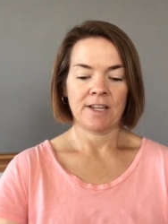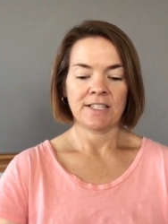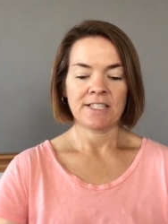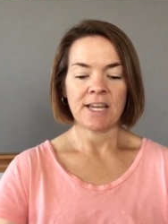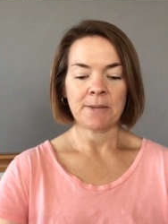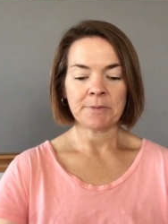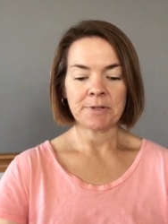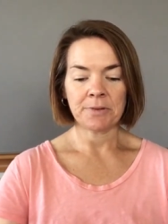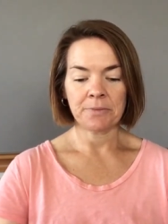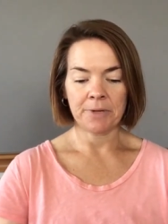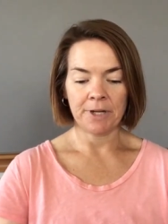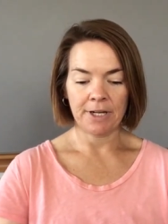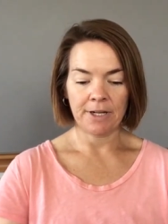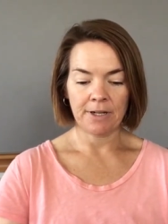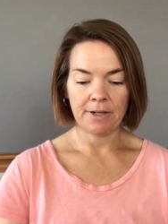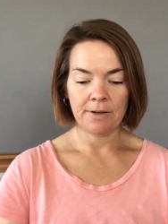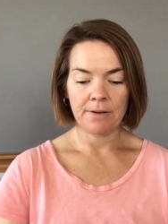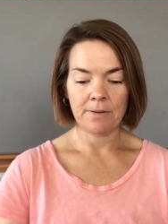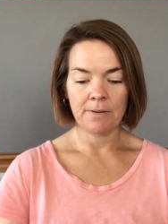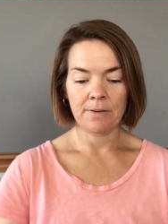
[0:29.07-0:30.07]
Chapter one,
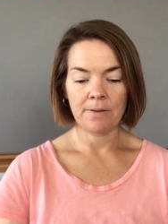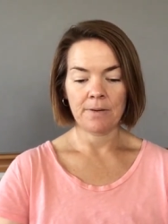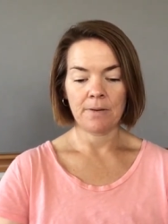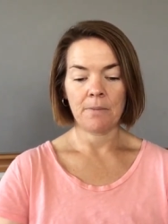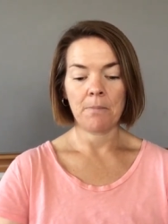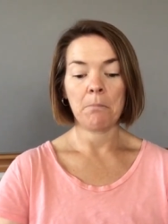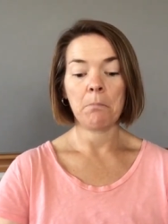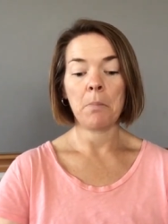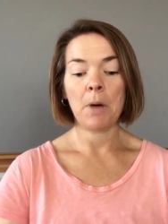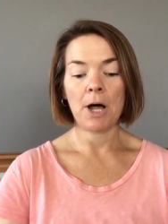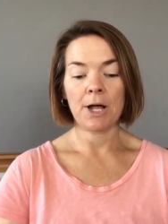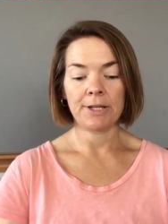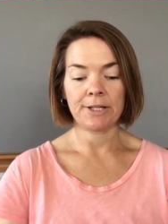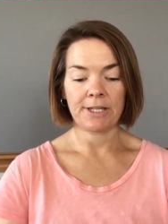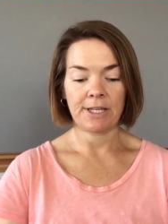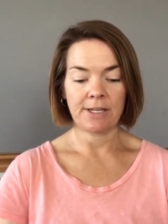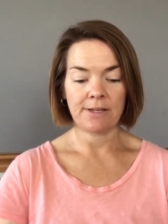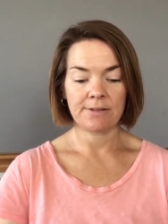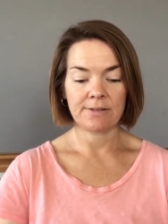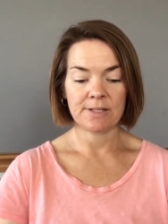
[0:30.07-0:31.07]

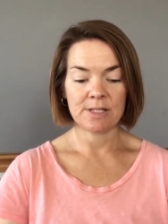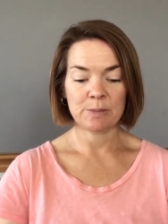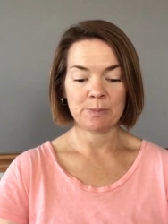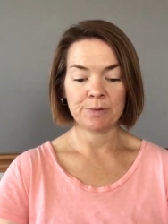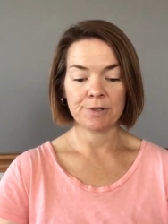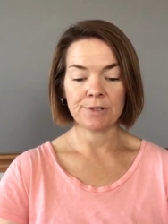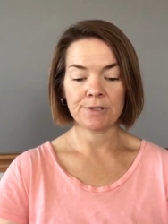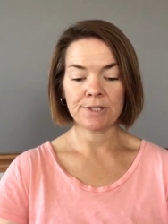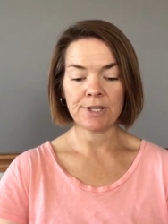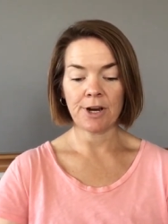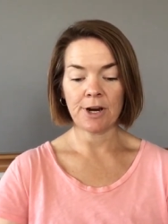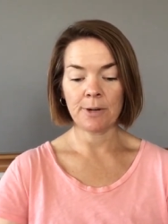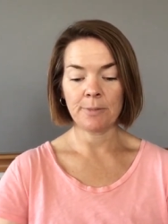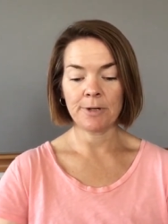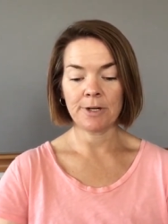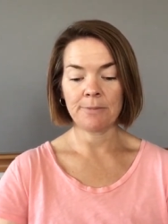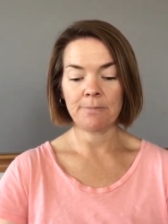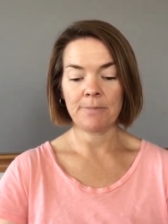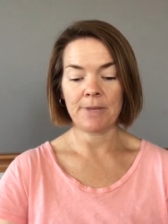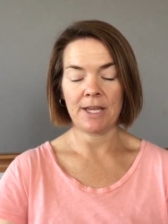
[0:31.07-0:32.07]
Molly, Spruce
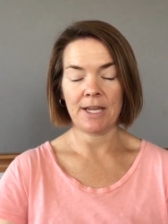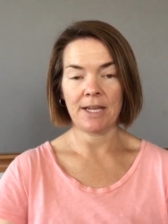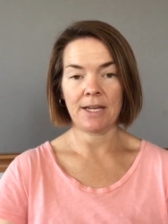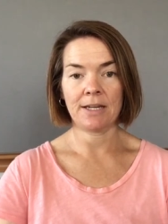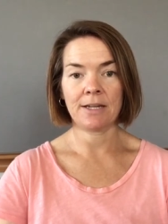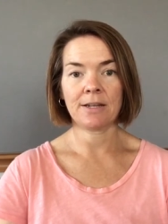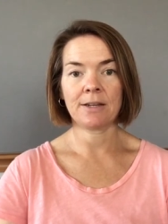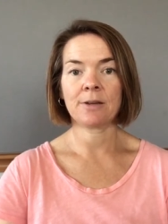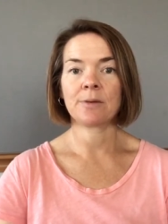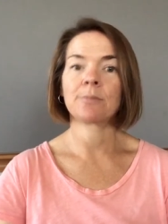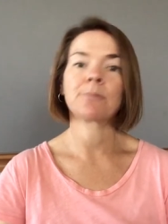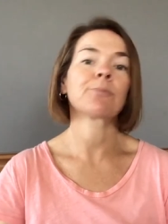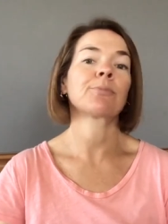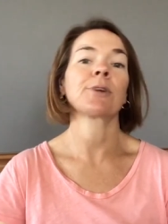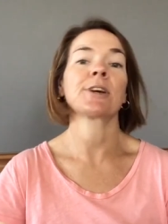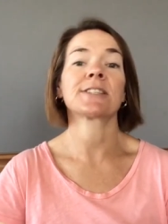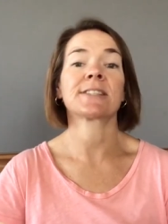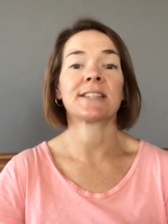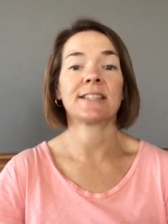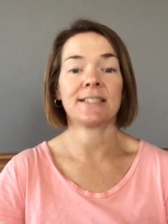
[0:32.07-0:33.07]
Harbor, Maine,
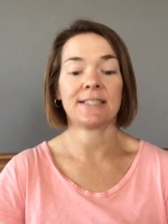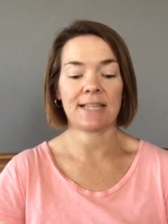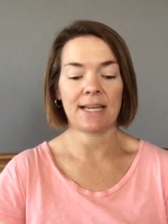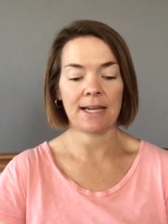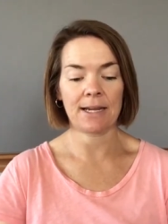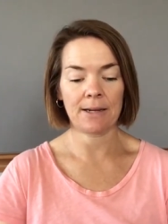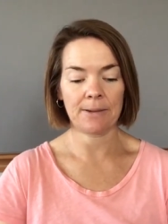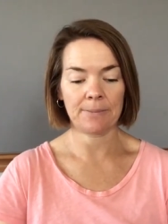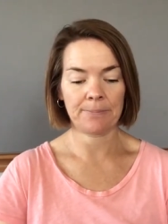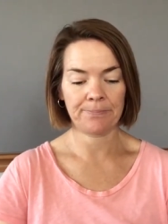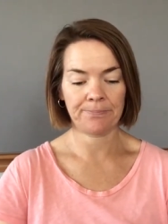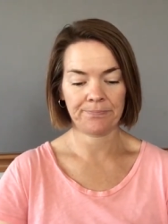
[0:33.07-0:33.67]
present day.